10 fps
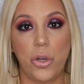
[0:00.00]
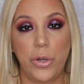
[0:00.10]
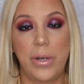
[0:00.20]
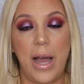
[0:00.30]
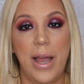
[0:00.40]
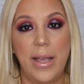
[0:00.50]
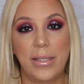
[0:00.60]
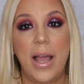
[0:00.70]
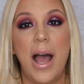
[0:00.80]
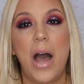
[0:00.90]
show you
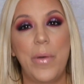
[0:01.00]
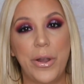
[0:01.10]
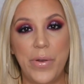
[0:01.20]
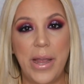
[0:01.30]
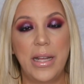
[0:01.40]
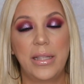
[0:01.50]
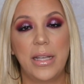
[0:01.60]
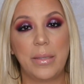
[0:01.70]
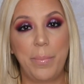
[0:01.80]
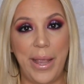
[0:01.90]
guys how I created
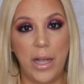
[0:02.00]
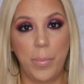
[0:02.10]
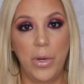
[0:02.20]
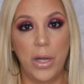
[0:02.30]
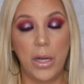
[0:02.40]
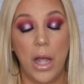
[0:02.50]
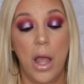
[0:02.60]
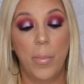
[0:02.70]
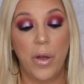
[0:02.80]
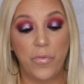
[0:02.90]
this makeup look.
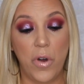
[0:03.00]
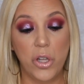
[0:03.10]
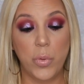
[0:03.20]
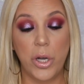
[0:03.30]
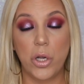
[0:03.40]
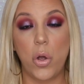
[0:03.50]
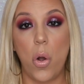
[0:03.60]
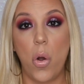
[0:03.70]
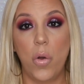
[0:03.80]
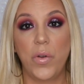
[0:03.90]
But first, we're going to
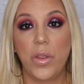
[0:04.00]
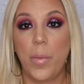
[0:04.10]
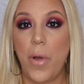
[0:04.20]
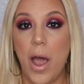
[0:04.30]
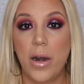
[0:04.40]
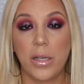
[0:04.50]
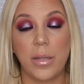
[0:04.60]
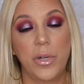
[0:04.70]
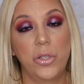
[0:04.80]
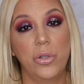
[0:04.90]
go over the products.
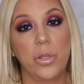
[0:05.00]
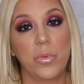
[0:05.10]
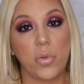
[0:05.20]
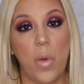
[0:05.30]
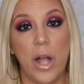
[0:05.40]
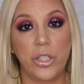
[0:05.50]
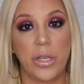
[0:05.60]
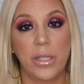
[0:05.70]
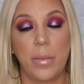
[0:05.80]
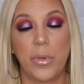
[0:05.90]
I'm going to do some
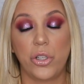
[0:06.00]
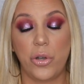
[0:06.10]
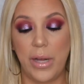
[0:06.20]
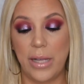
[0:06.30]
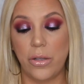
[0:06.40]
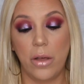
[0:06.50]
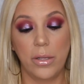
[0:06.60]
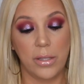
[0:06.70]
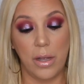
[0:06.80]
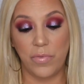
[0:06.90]
swatches. I'm going to show you guys all
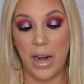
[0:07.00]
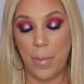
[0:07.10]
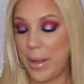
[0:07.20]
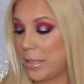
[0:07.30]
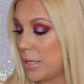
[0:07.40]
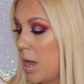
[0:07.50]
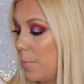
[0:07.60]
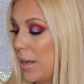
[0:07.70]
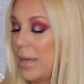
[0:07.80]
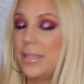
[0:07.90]
the stuff that I picked
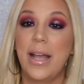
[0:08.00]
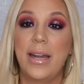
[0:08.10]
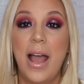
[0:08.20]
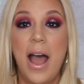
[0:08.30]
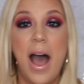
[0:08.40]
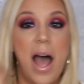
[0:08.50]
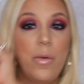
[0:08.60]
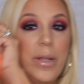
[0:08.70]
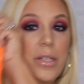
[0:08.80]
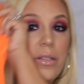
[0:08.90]
up. Like I said, I
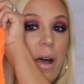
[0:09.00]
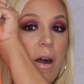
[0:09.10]
went to